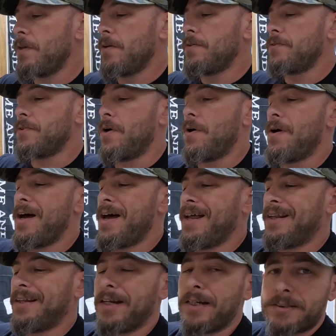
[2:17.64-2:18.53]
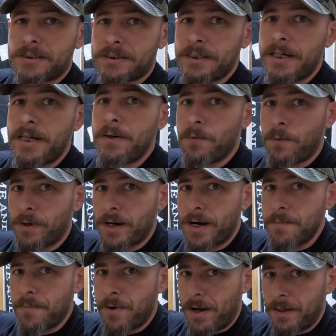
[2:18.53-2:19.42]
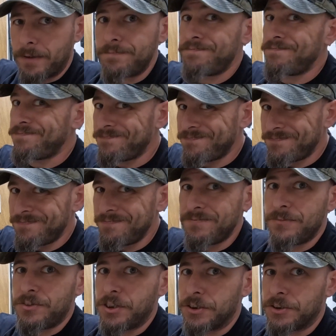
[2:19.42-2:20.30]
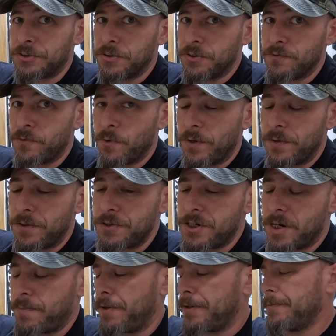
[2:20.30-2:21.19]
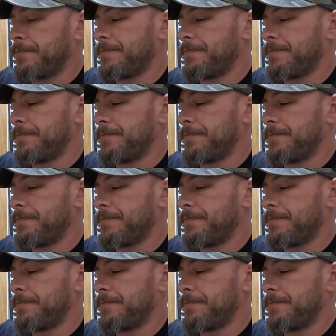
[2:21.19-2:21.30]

So let's see what I bought just to avoid the shipping.